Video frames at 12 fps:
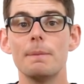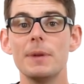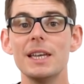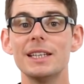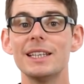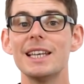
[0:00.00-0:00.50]

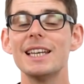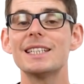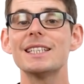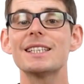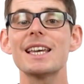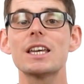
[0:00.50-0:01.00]
meaning
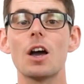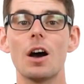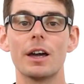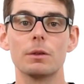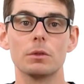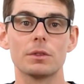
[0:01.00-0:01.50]
it is a
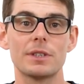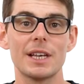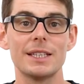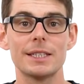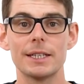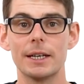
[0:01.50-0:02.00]
chiral
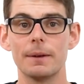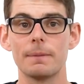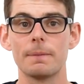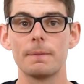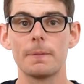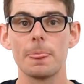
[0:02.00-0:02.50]
center.
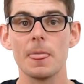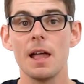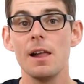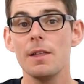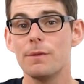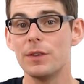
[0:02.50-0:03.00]

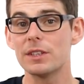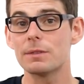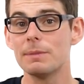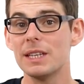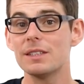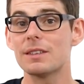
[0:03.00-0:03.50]
This
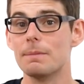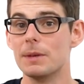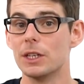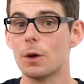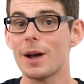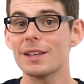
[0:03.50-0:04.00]
means
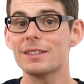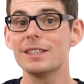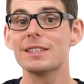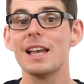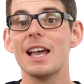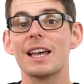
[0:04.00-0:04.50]
amino
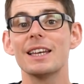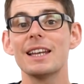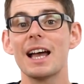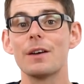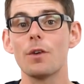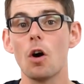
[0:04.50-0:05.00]
acids can
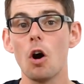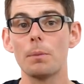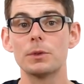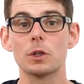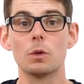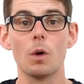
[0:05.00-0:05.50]
have
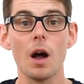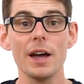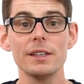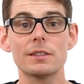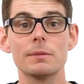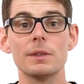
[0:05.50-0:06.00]
optical
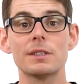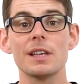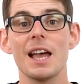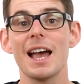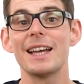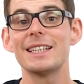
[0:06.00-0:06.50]
isomers
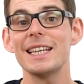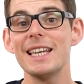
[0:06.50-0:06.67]
and